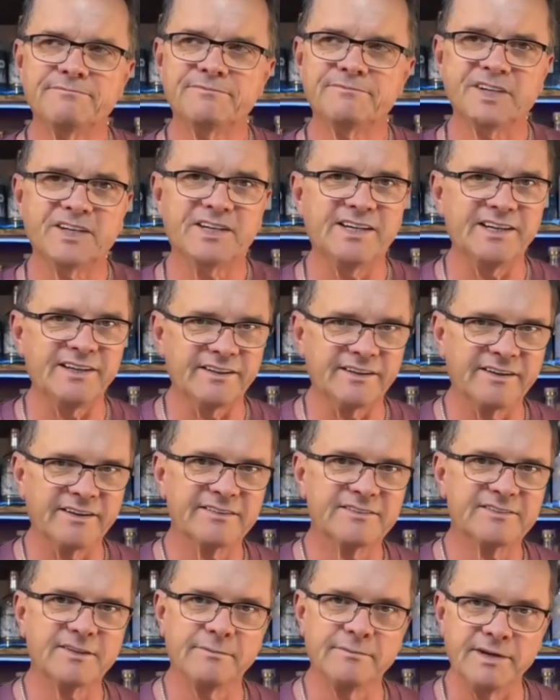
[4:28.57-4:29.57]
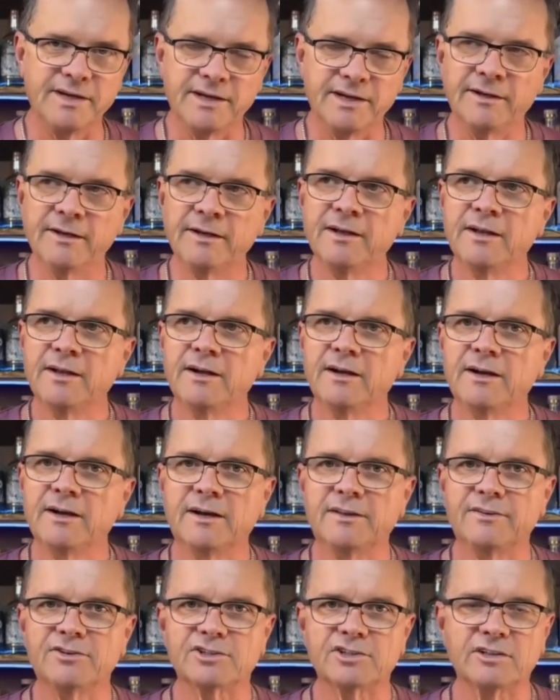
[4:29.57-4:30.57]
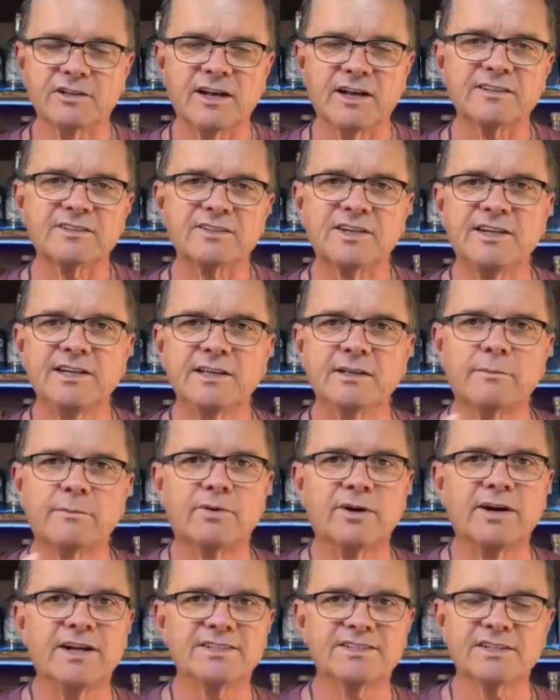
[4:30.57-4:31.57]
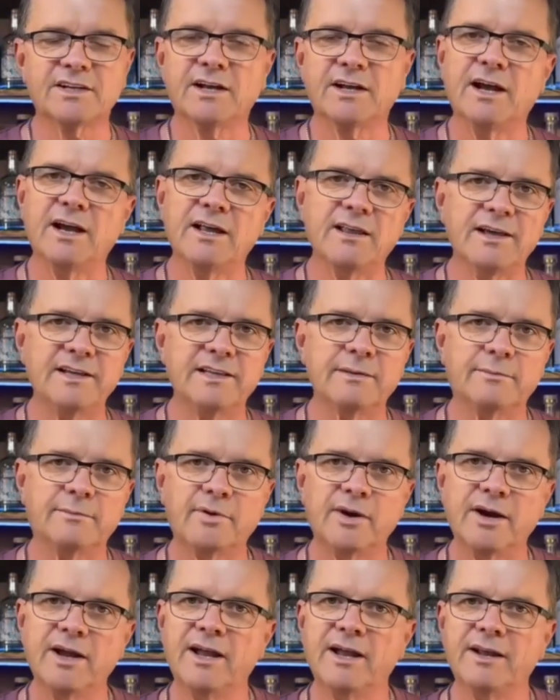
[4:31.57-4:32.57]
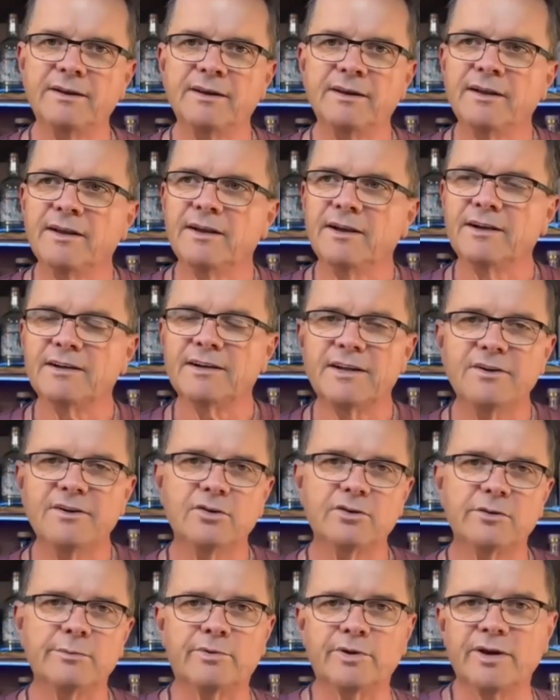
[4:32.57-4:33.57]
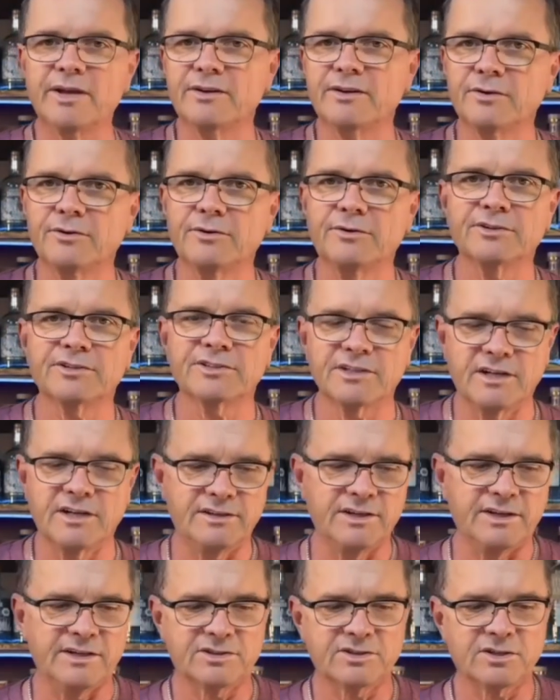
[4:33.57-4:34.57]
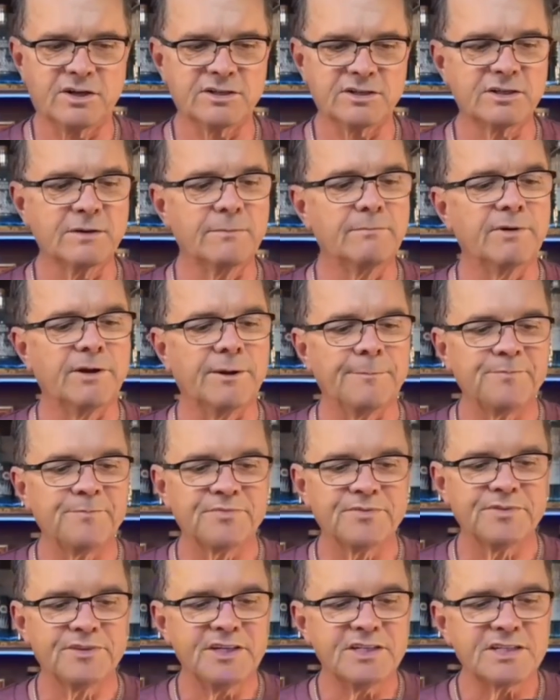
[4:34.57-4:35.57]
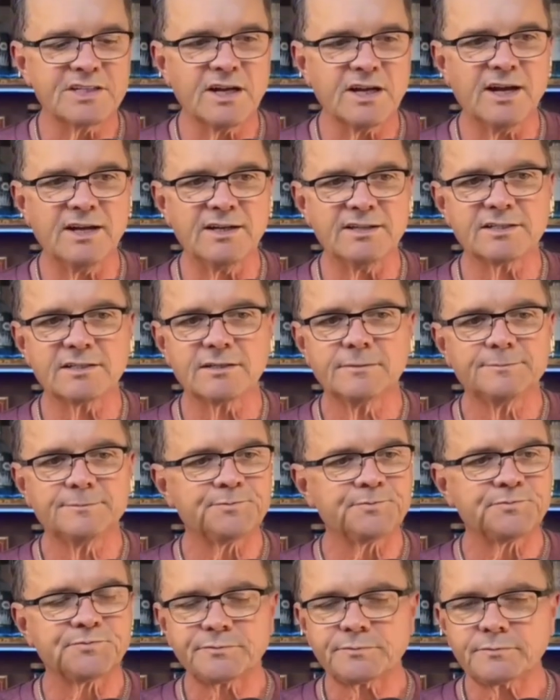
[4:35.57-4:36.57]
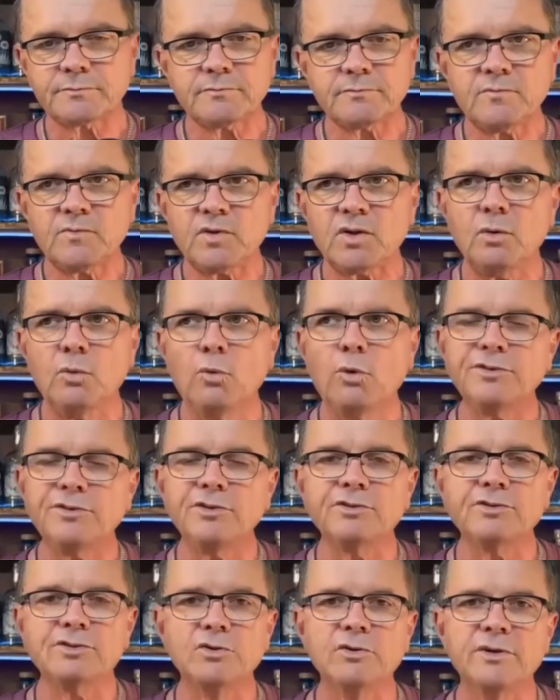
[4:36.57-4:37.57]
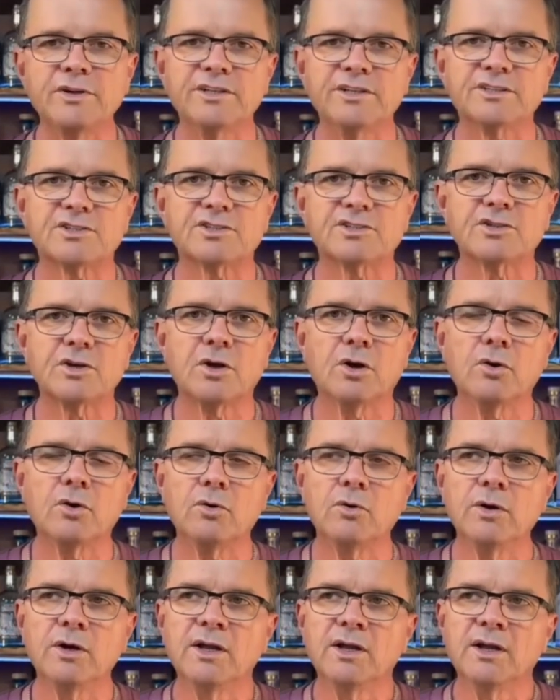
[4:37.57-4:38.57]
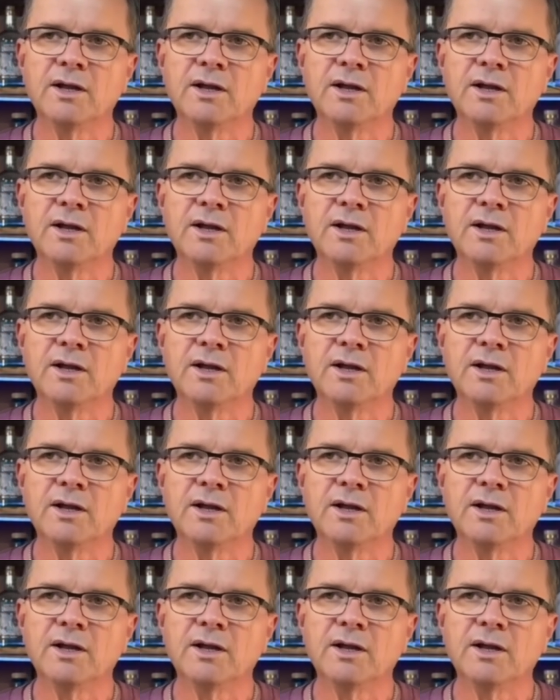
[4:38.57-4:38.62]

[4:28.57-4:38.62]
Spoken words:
tequila to me. There's a lot of tequila brands, and I like the brand, and I know the brand owners, and I think it's awesome. But these guys, what they're doing is so